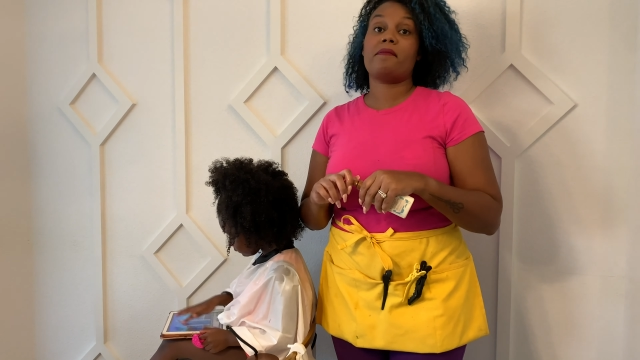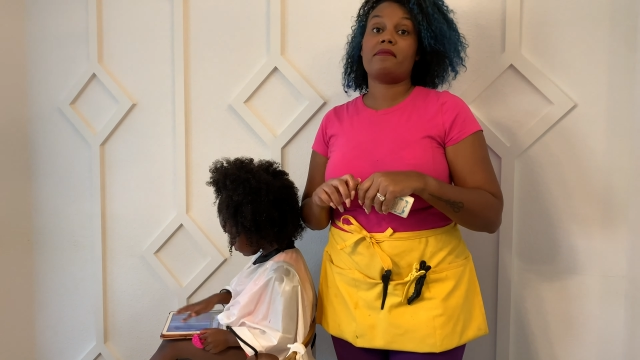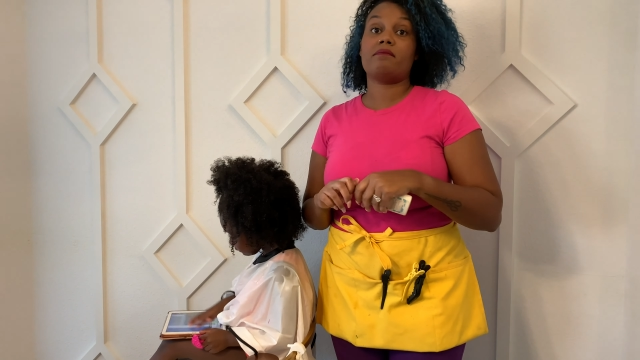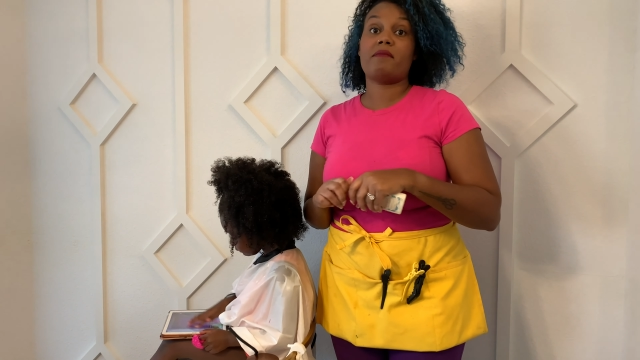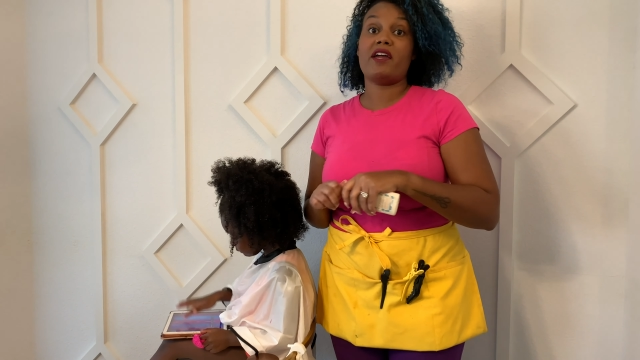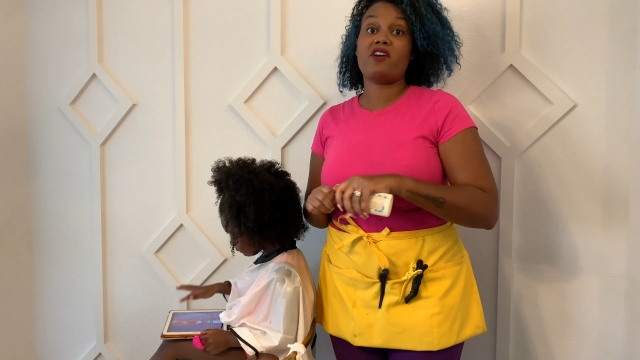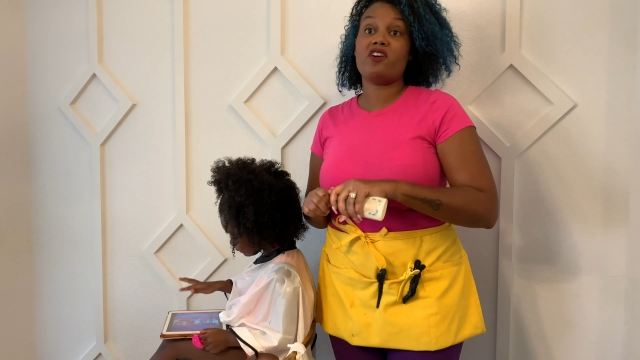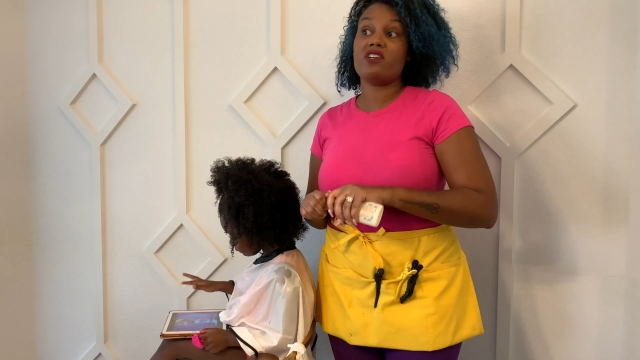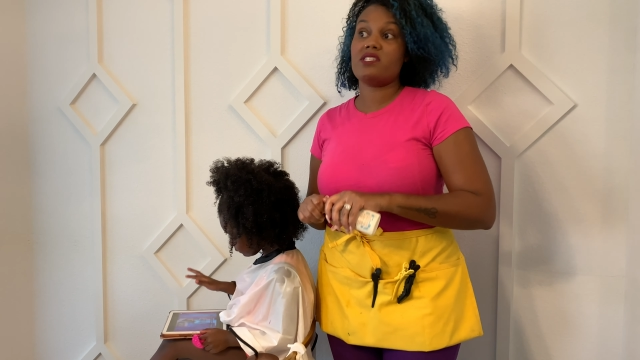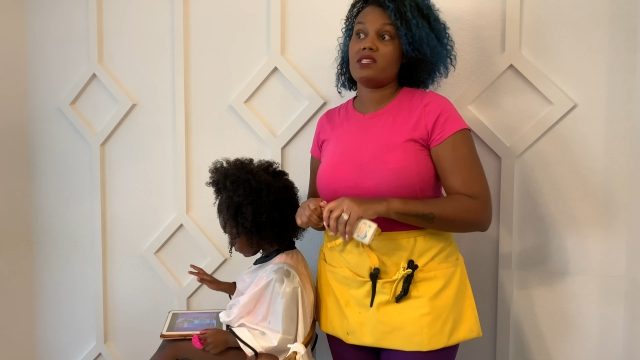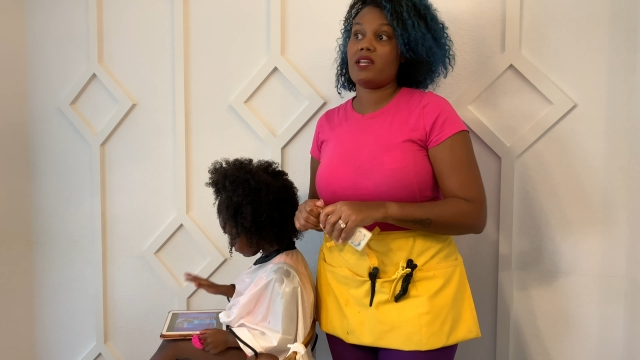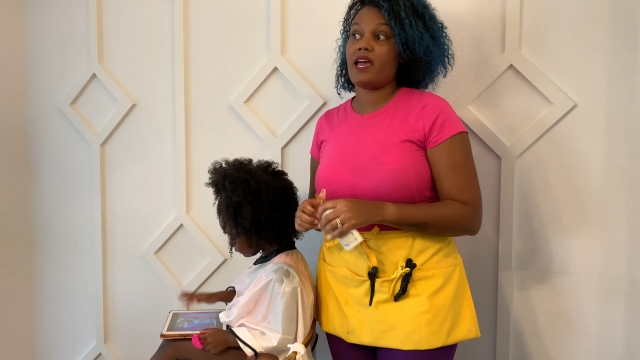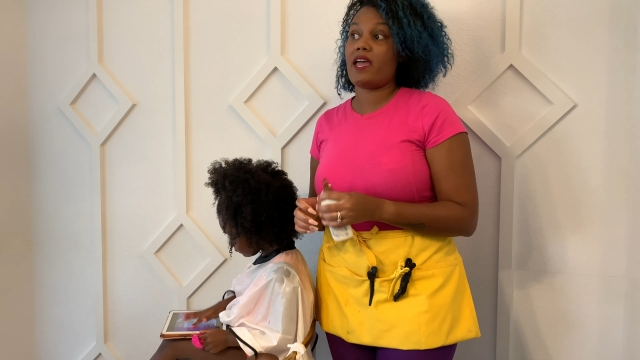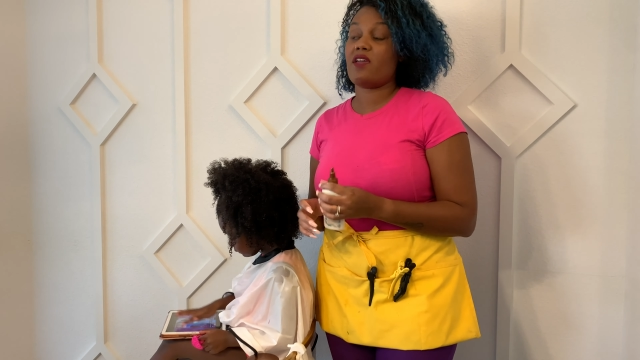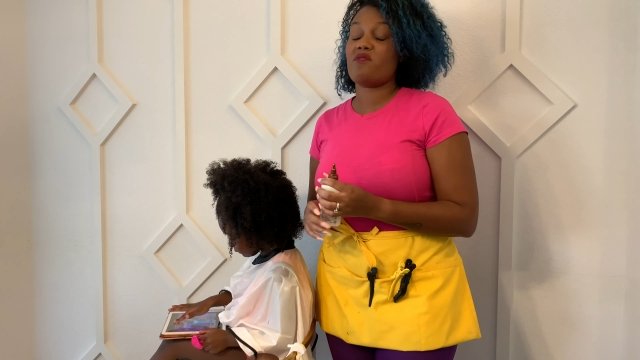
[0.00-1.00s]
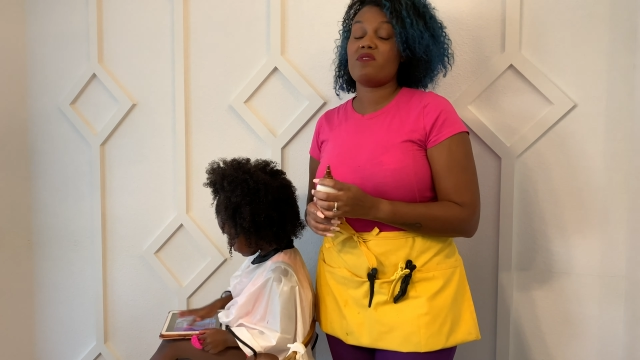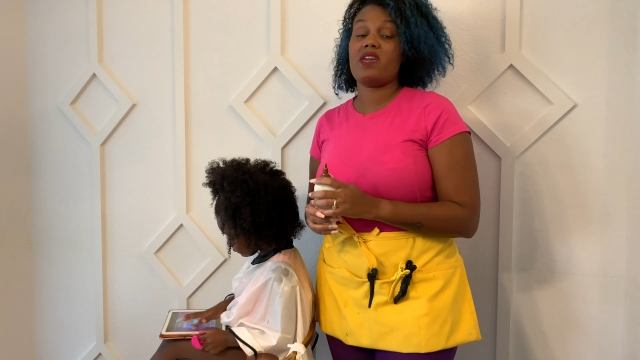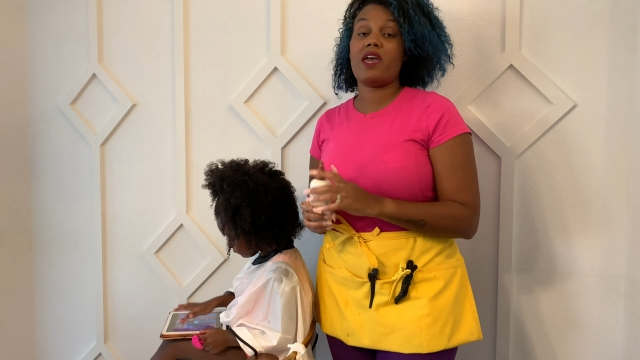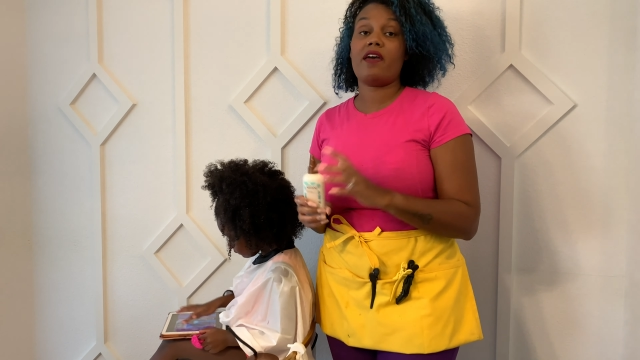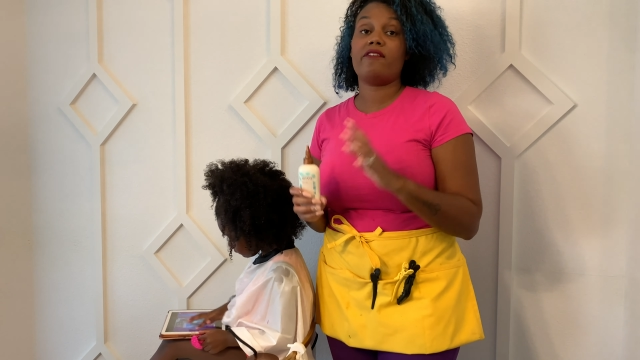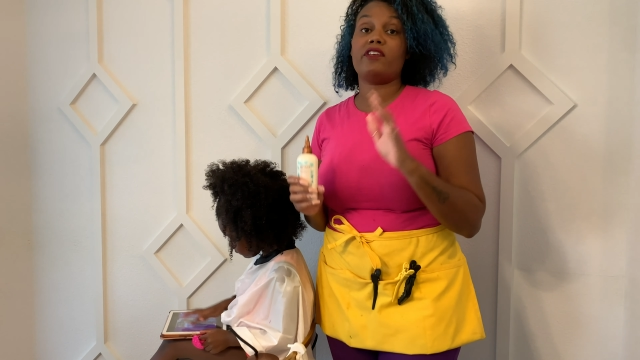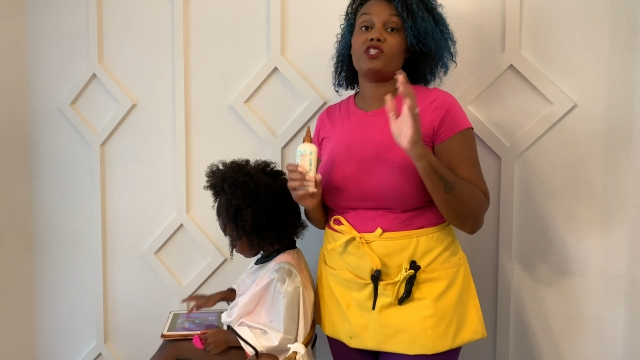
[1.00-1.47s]
my girls and I, we
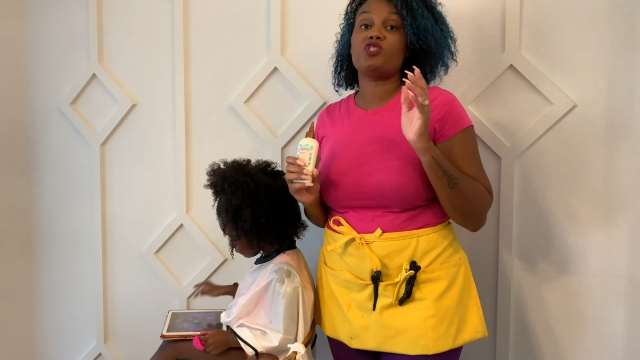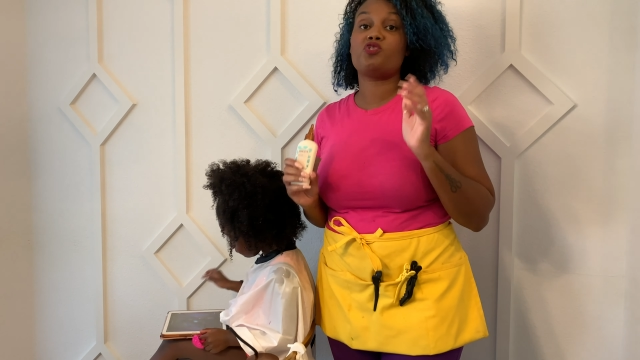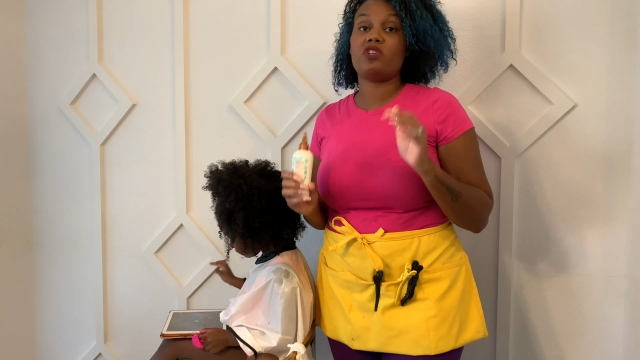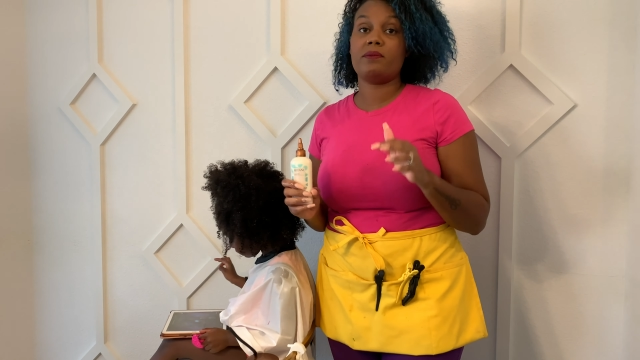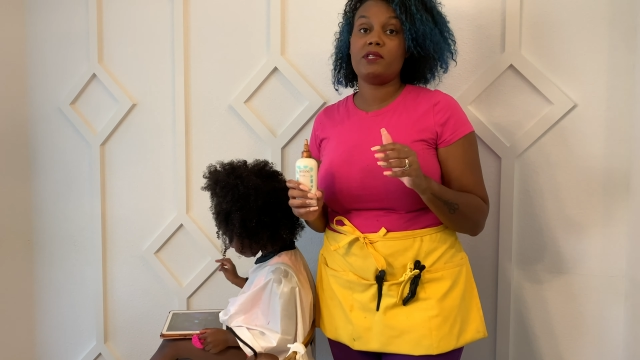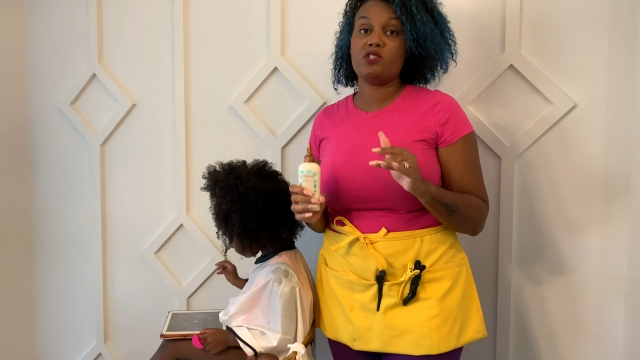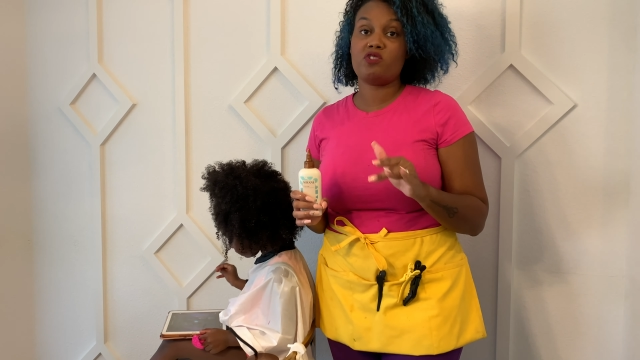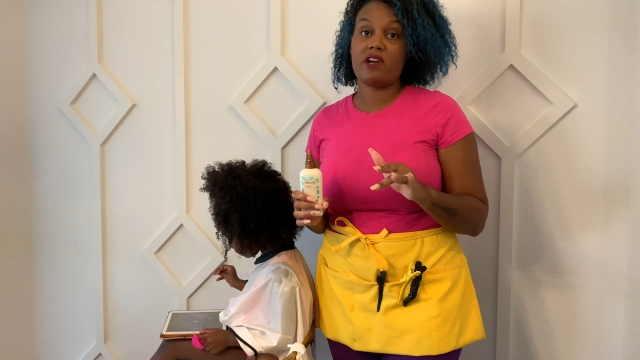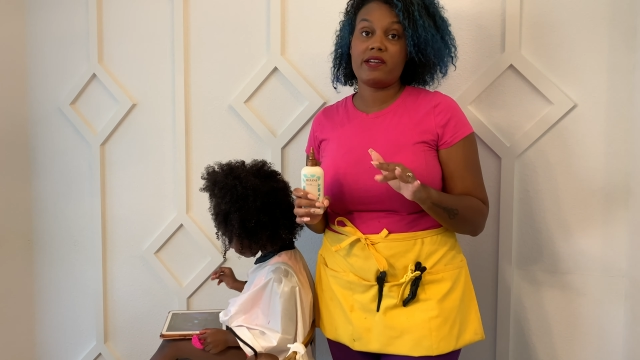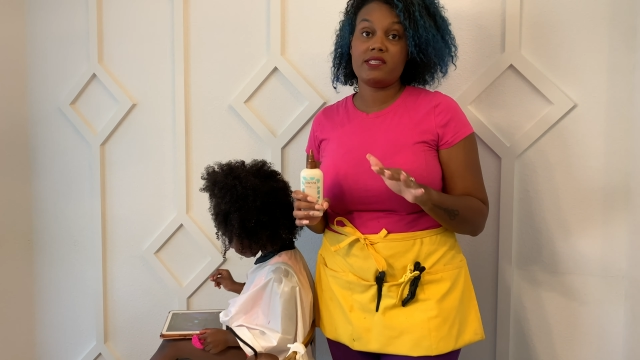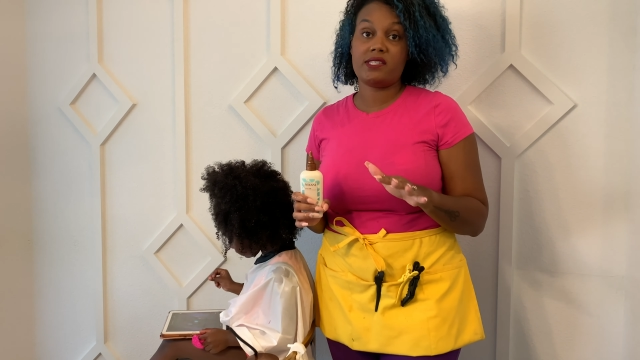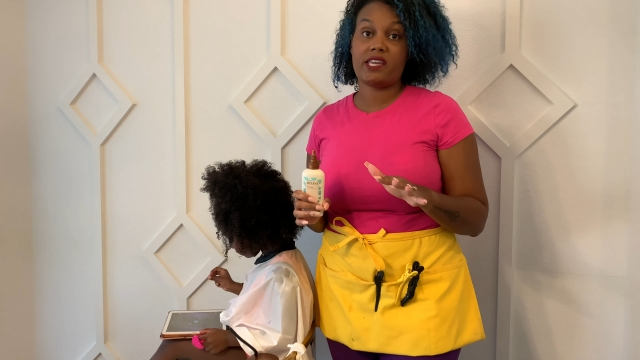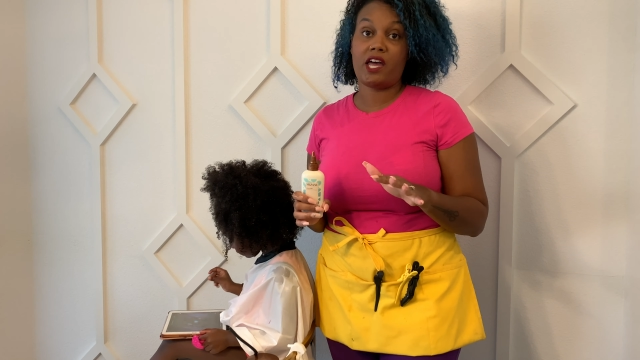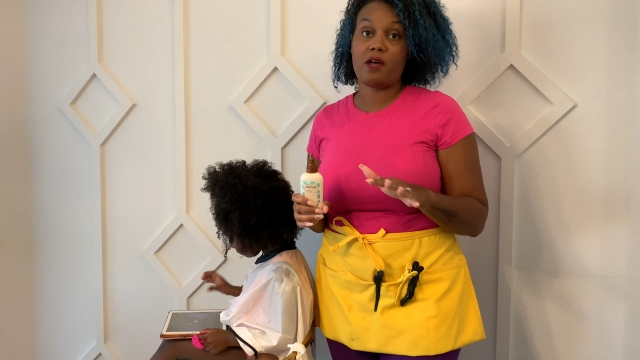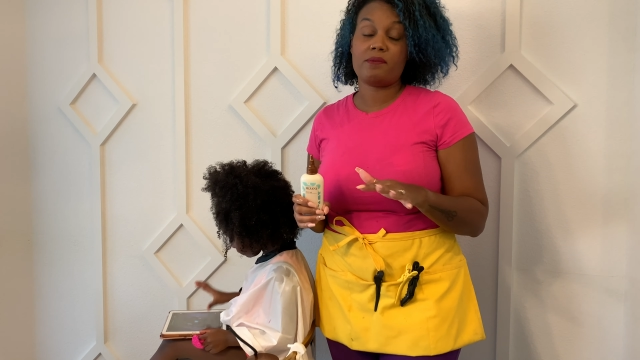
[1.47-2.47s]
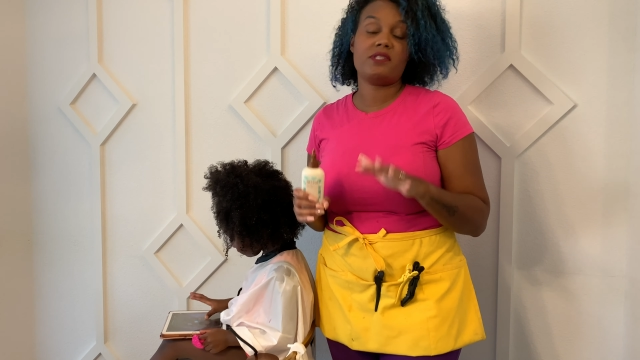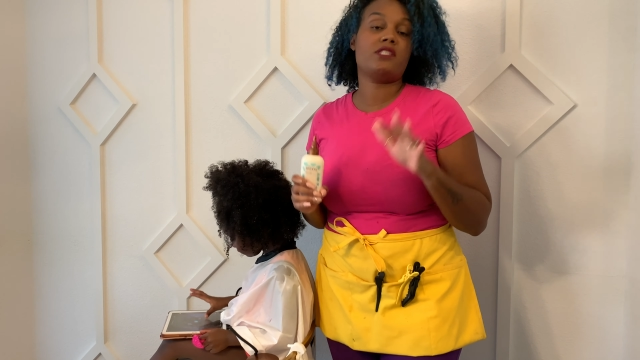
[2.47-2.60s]
have extremely dry scalps.